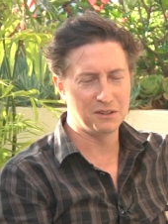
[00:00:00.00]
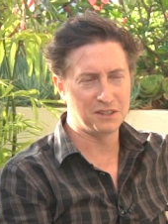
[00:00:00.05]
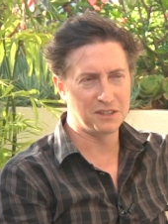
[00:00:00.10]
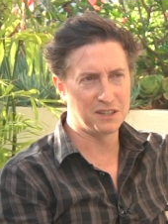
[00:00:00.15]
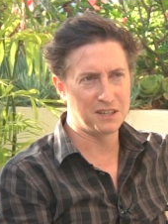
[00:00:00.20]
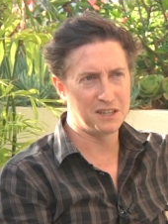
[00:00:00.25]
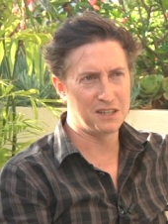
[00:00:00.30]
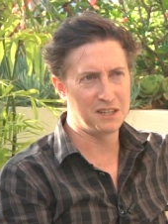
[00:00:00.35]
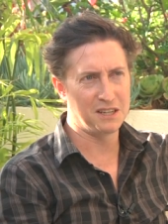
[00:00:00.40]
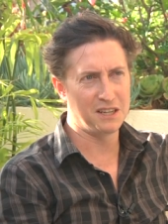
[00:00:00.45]
oh, it's
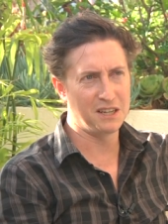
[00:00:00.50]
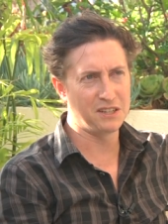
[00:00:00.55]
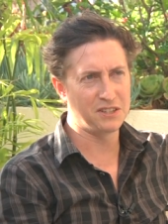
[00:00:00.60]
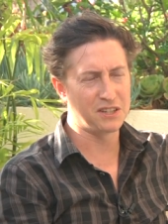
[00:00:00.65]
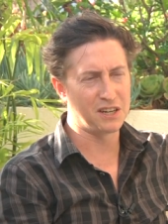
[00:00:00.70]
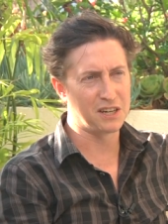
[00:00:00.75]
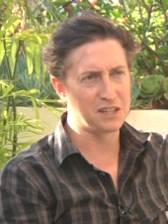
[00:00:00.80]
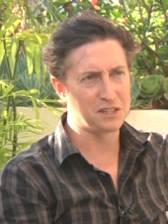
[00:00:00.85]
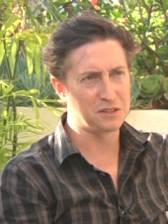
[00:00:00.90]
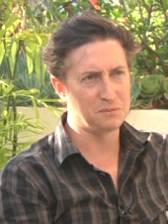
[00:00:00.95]
the whole it's
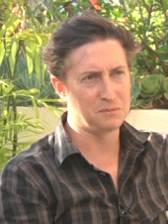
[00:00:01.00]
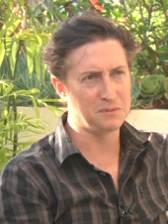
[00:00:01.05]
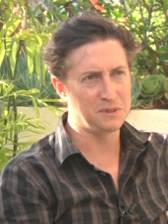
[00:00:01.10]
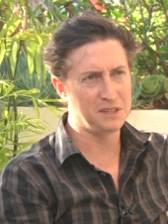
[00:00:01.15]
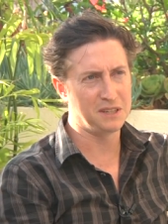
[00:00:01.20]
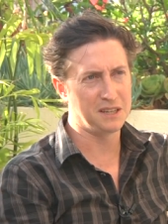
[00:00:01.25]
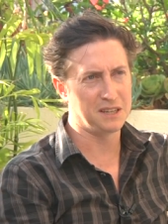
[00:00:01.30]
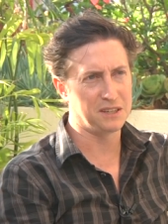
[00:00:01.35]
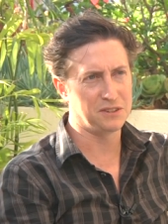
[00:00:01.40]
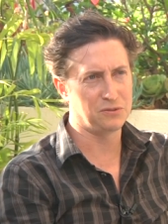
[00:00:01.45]
adventure.
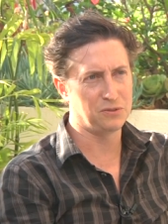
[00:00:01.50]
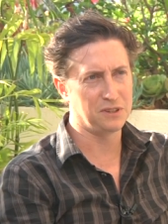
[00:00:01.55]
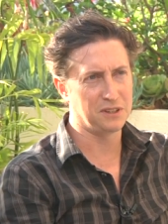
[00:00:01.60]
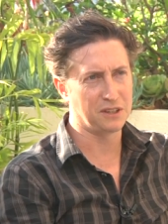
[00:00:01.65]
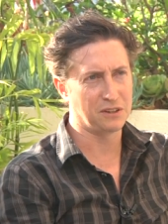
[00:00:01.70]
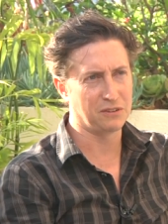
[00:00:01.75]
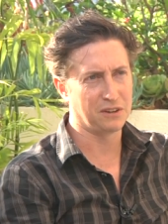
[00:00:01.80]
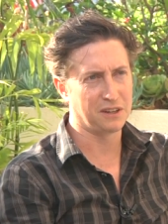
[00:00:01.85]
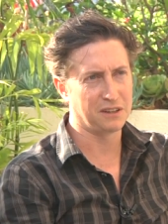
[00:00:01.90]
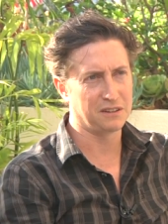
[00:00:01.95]
Awesome. Yeah, it's
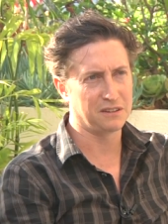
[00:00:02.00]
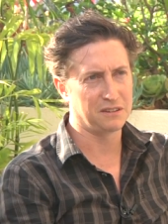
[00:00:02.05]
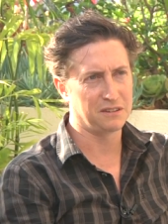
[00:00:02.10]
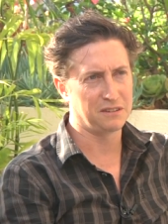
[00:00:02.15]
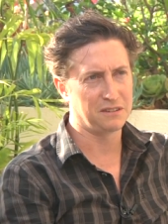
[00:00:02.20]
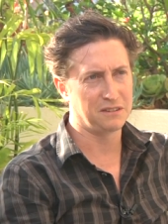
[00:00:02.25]
really great.